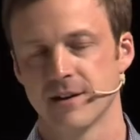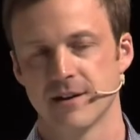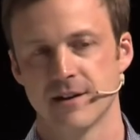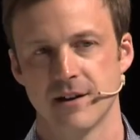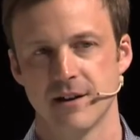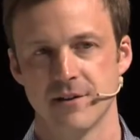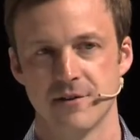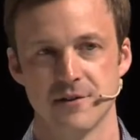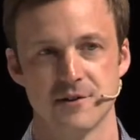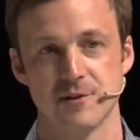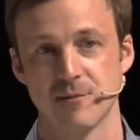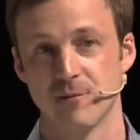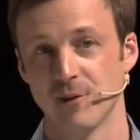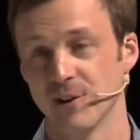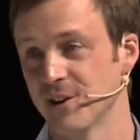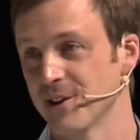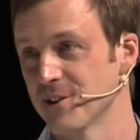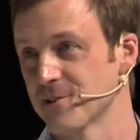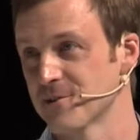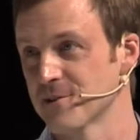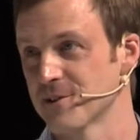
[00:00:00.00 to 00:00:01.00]
Uh, there's some
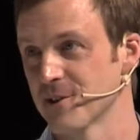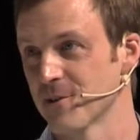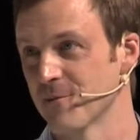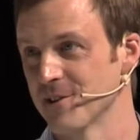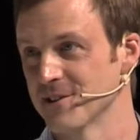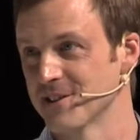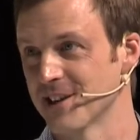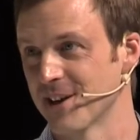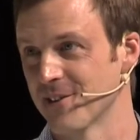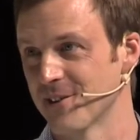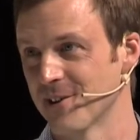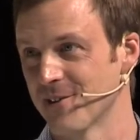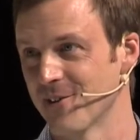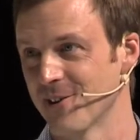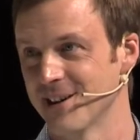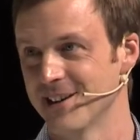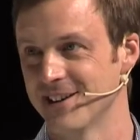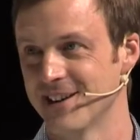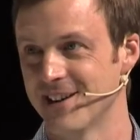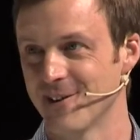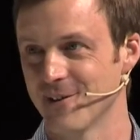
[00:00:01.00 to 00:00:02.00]
really interesting ones out there
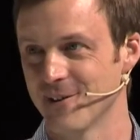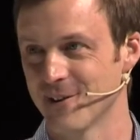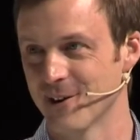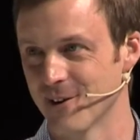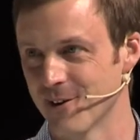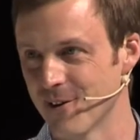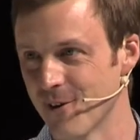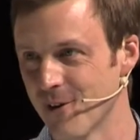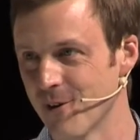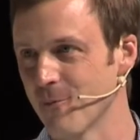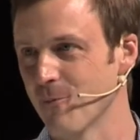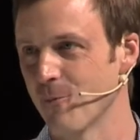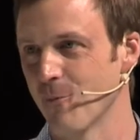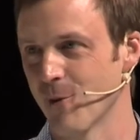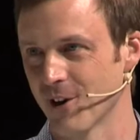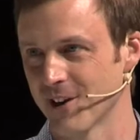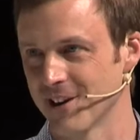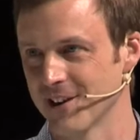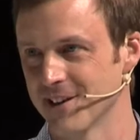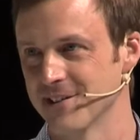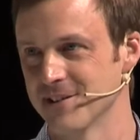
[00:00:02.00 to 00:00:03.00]
right now that are all
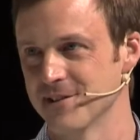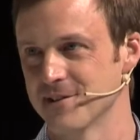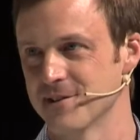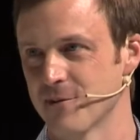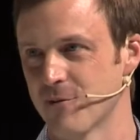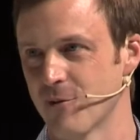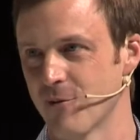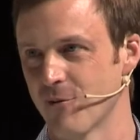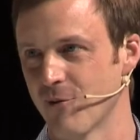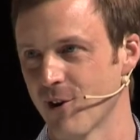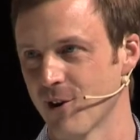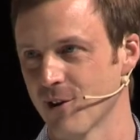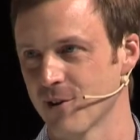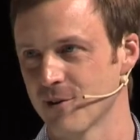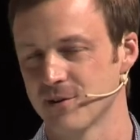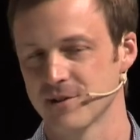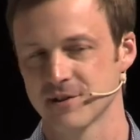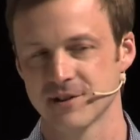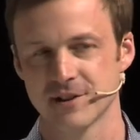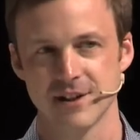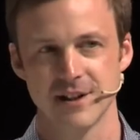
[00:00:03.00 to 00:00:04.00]
working in these different
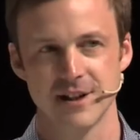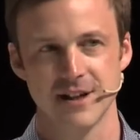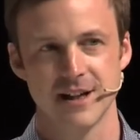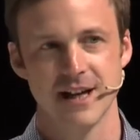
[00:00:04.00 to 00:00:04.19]
verticals.